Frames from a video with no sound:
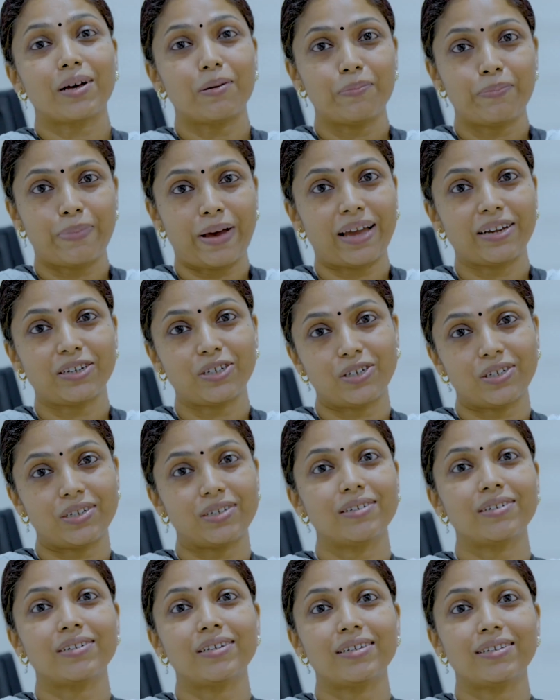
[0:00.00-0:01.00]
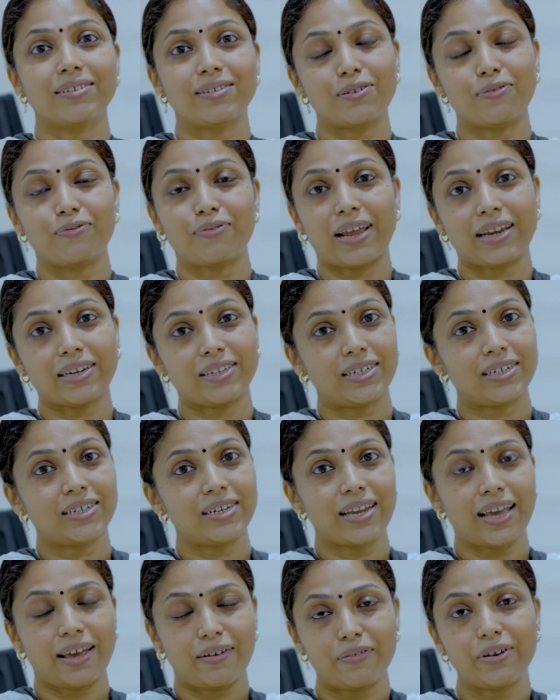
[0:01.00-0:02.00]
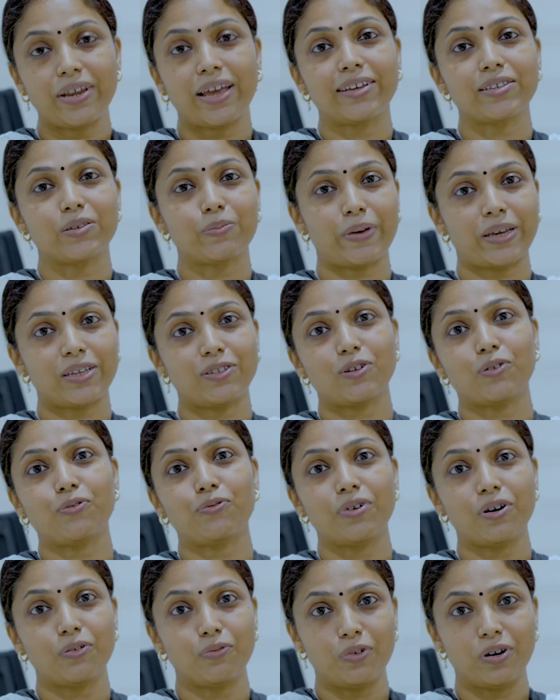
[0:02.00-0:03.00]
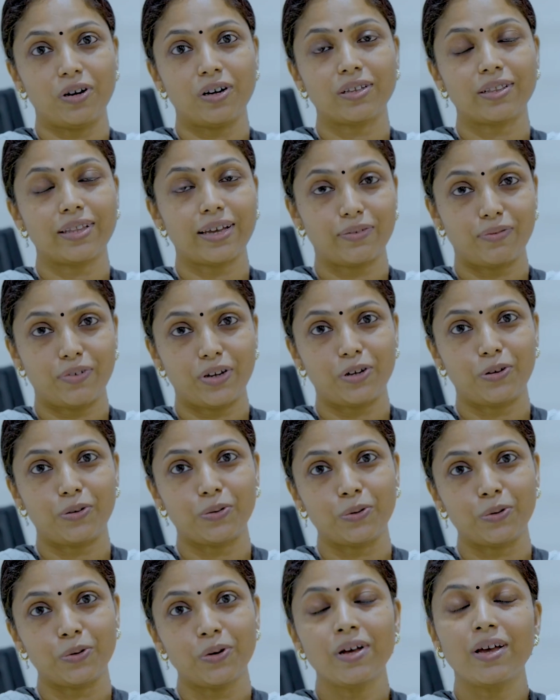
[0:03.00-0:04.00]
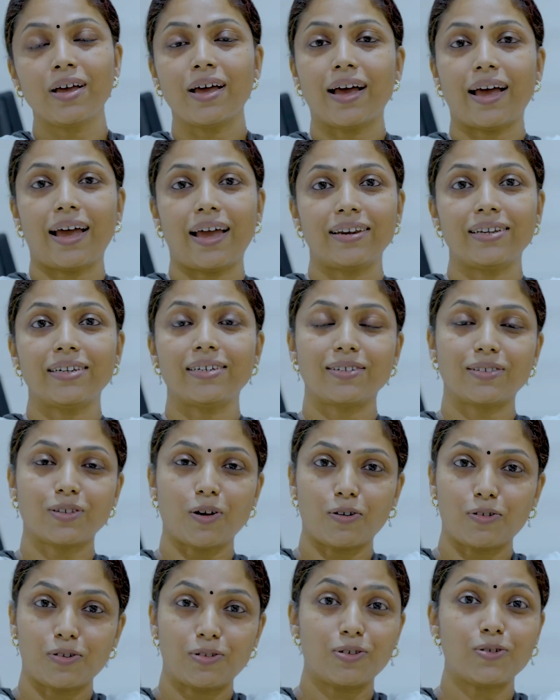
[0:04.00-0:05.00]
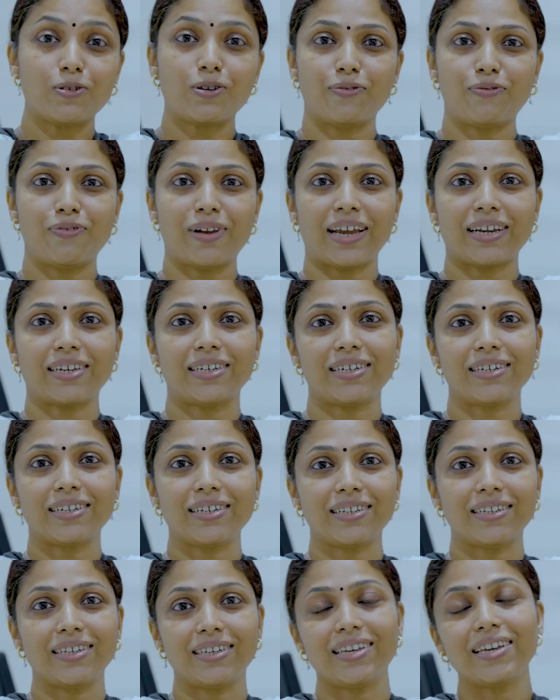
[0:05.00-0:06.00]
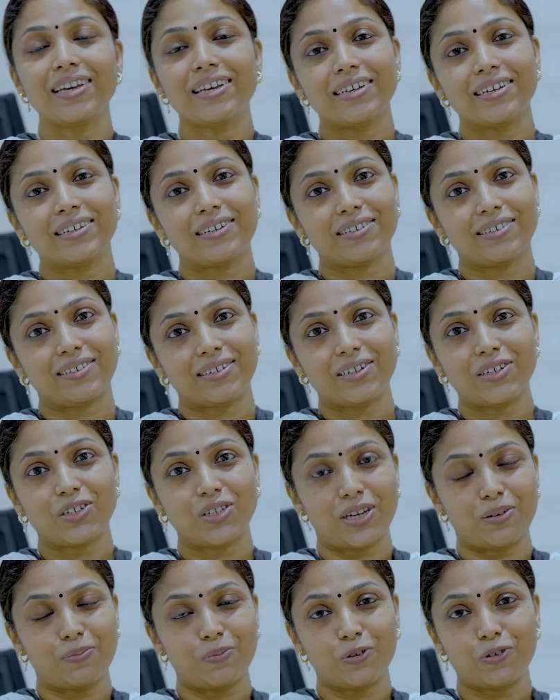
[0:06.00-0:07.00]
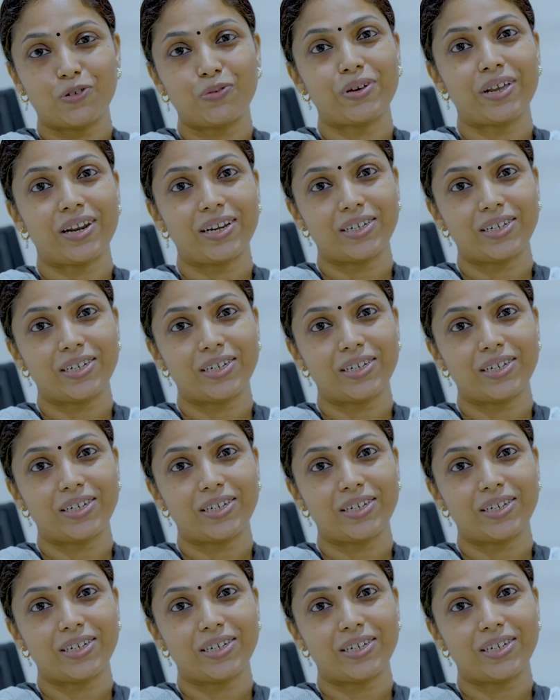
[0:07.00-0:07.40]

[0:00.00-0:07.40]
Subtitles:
Compassion is reflected in every aspect of our work that we do, and it is also reflected in the research atmosphere